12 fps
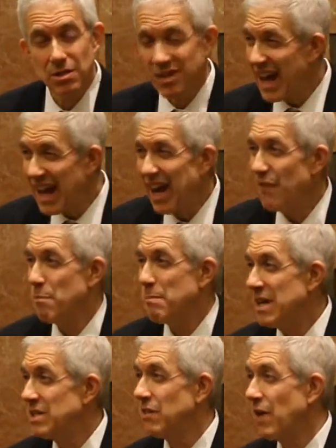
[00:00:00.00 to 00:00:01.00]
You've got to have a
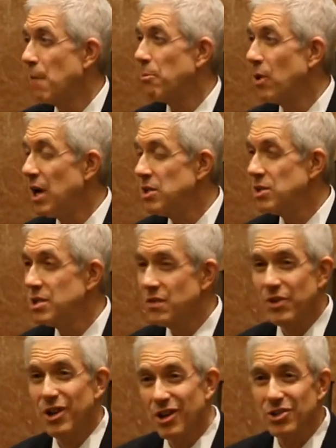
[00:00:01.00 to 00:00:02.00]
base of operations
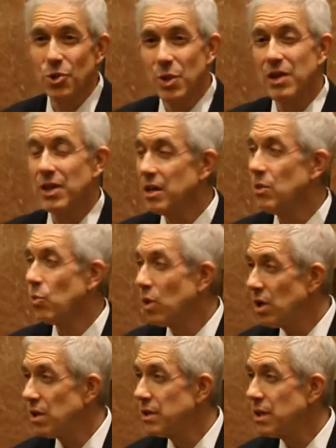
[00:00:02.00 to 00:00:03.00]
if you're going to do anything in the
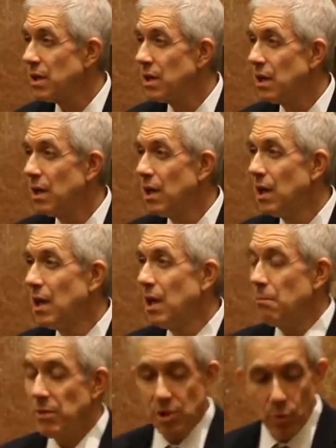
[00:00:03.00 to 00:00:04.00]
world.
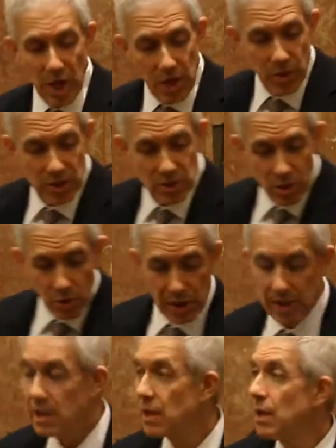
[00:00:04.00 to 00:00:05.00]
But the way we do
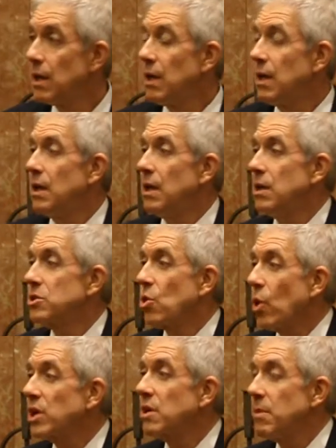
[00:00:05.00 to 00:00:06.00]
it is
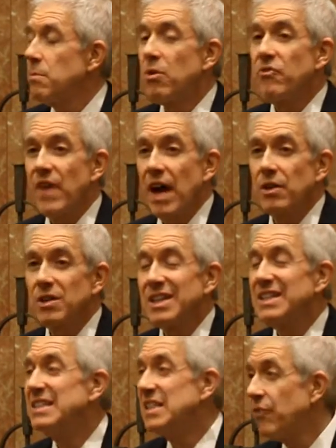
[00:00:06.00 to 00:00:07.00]
going to be
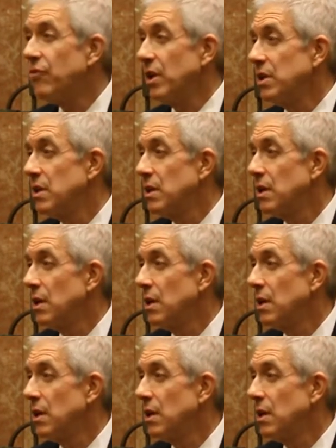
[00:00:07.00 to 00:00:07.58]
profoundly different.